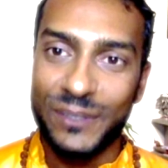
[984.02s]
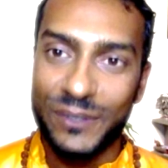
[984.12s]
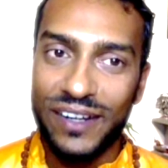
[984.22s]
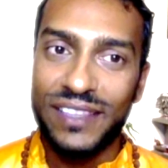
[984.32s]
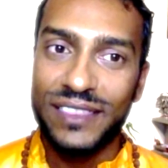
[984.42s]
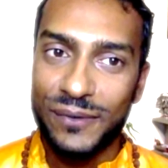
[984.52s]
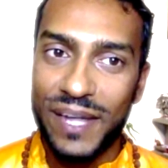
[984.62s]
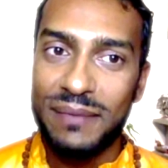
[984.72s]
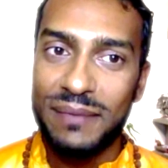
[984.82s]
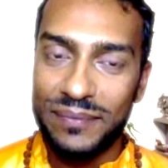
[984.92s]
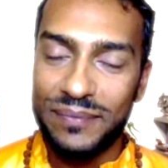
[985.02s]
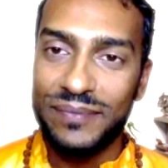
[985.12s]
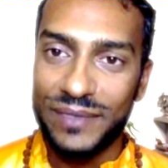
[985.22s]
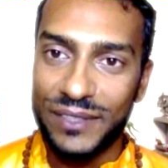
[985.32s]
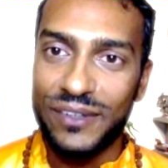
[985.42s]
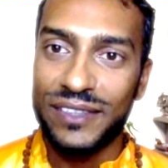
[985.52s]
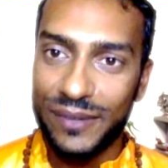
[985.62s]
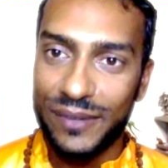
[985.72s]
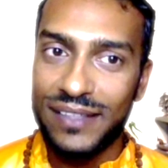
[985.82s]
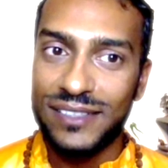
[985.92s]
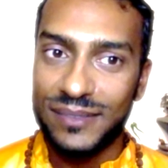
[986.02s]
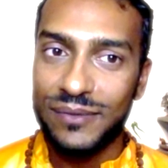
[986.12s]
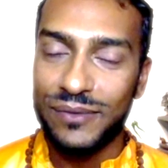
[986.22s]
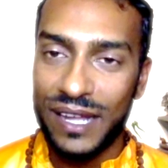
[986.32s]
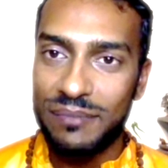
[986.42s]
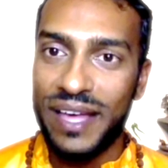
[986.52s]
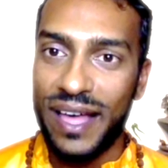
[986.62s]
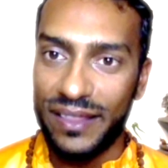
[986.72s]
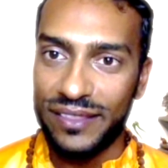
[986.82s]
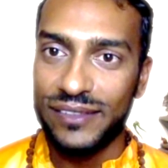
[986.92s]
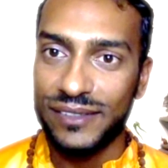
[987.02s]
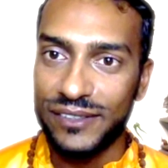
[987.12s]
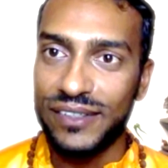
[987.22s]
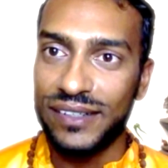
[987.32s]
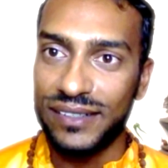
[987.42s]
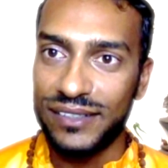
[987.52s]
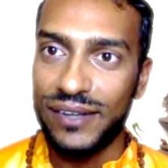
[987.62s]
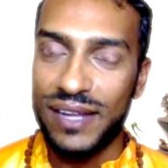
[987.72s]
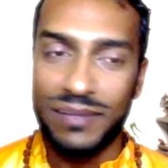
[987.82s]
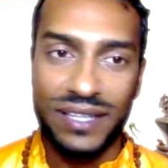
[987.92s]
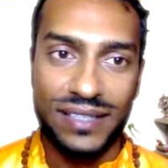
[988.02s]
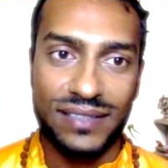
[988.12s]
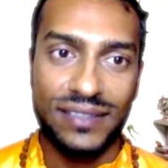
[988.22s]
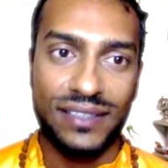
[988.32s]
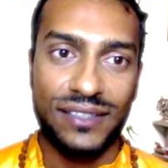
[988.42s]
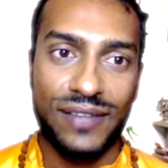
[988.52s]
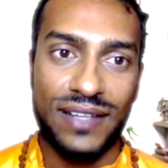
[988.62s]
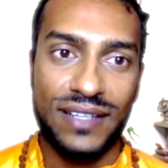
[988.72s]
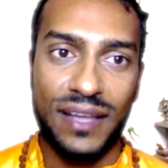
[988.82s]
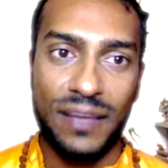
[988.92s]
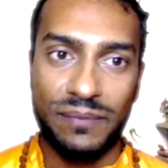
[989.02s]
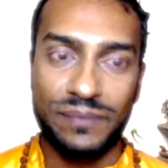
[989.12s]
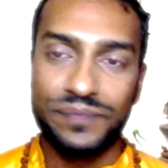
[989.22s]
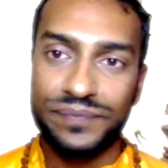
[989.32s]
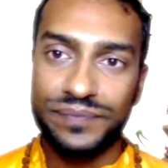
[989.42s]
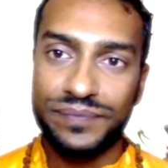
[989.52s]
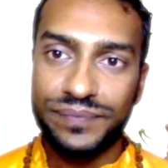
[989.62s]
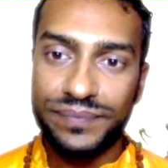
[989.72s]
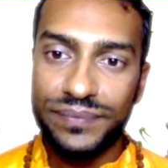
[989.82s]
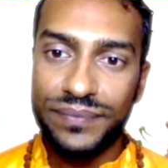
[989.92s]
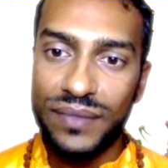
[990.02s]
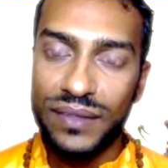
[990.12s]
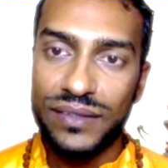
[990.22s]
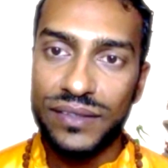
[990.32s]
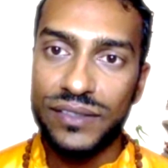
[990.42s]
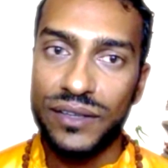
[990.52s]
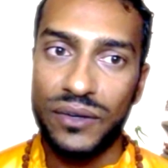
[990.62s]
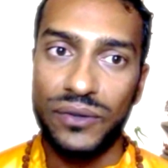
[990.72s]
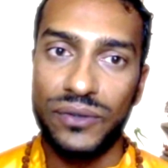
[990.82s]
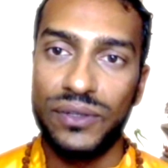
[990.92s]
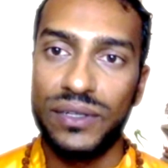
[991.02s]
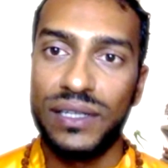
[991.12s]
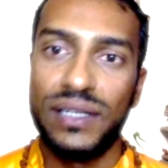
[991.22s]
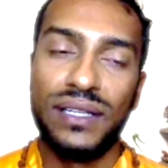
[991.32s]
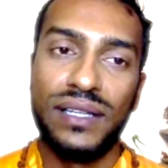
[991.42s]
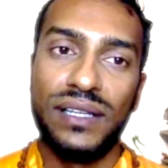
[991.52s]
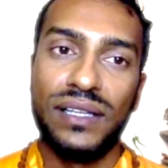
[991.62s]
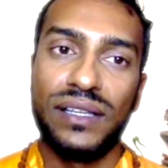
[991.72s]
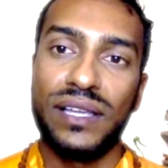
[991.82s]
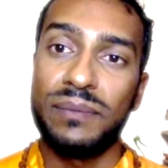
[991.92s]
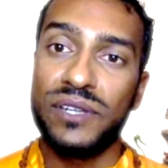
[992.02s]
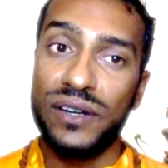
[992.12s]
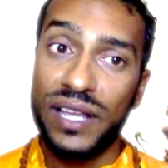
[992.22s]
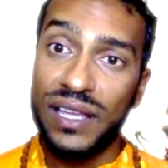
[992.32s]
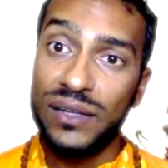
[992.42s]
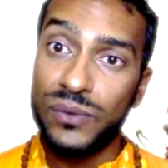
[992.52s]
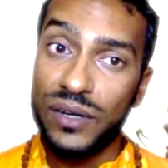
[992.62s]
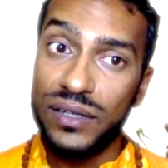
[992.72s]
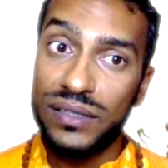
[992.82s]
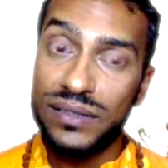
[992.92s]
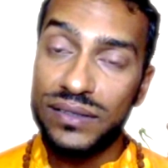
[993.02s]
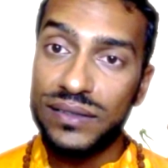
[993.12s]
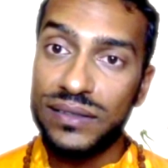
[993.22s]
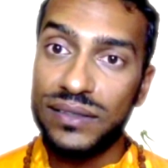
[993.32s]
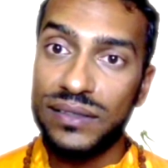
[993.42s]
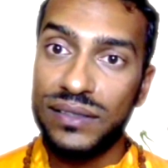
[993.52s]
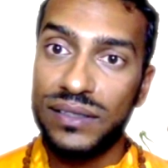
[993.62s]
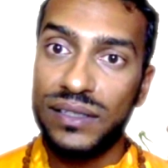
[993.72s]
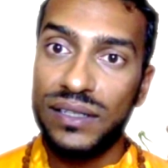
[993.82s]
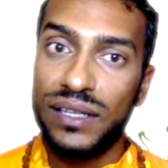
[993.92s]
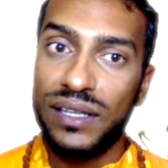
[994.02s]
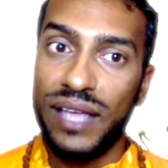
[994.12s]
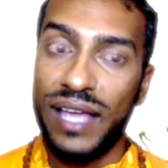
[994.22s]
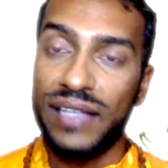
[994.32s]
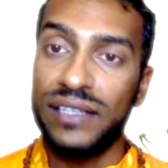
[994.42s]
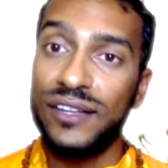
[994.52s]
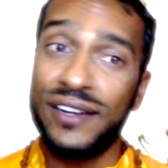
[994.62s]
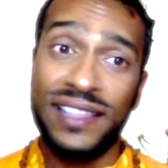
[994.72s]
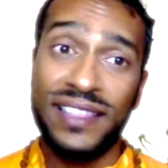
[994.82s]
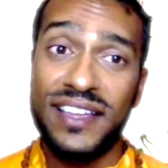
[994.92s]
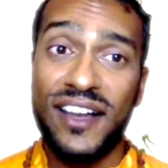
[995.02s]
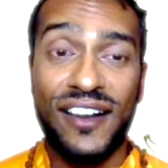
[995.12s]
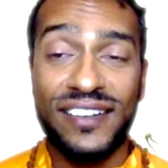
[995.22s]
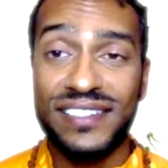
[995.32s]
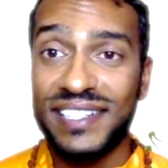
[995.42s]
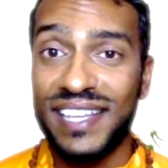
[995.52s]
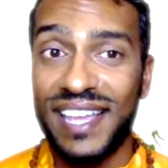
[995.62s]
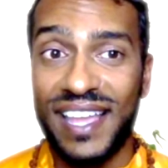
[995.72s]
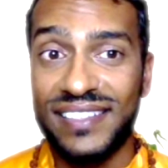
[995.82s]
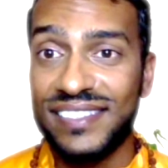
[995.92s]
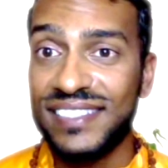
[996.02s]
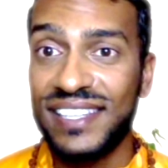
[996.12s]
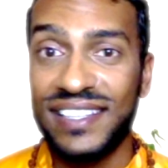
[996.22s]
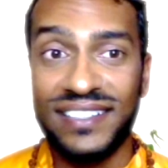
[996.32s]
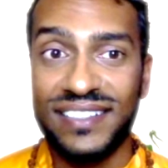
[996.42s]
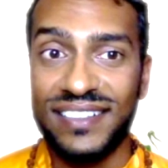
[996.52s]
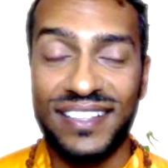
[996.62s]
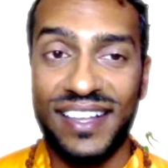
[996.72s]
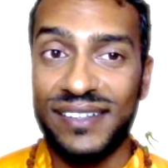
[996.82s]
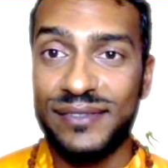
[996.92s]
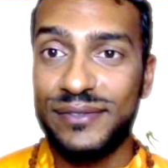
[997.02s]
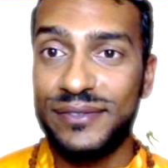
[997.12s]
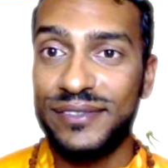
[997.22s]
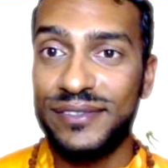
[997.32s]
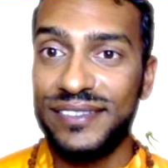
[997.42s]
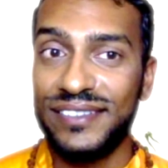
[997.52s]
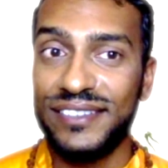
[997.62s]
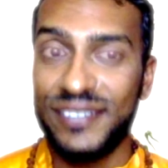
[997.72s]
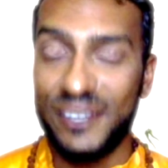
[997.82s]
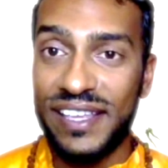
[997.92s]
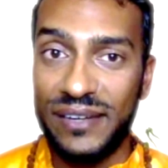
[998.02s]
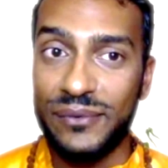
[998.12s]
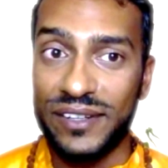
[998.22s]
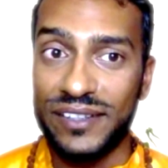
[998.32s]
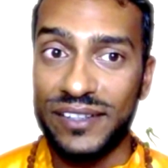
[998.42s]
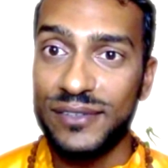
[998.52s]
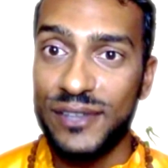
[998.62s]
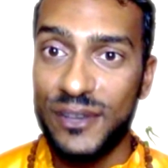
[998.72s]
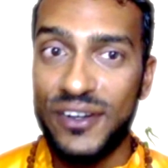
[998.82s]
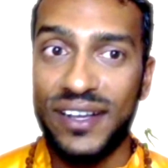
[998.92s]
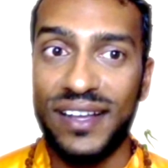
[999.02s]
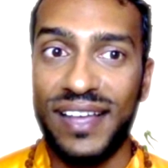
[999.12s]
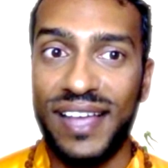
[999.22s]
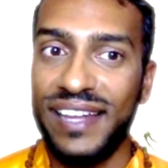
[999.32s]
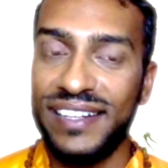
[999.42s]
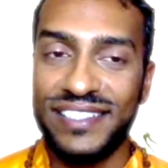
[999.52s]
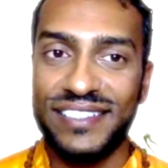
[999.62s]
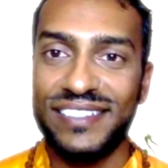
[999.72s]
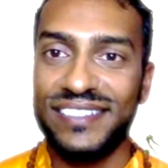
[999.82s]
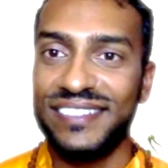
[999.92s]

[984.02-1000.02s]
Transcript: you are in the right you're in the right path. You're in the right place at the right time. So keep turning inwards and learning the art and skill of turning inwards, of yoga. And